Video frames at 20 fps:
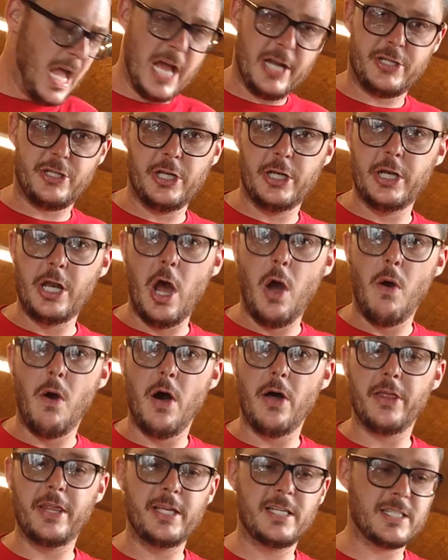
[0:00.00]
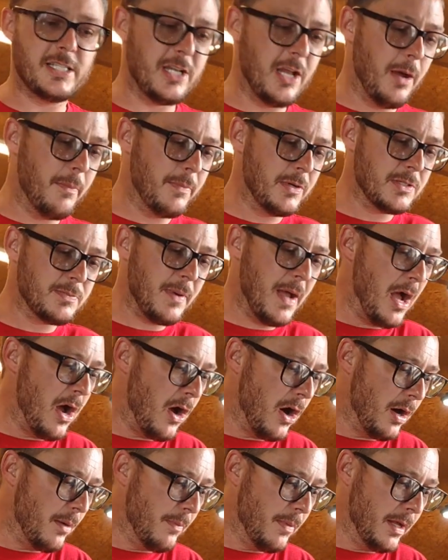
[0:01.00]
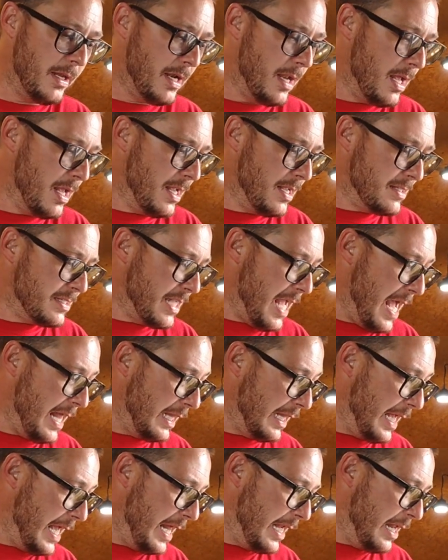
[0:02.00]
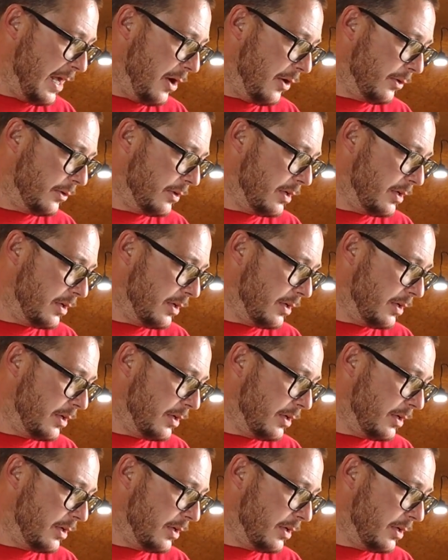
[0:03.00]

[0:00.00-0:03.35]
I should know all these numbers by heart, but sadly I don't.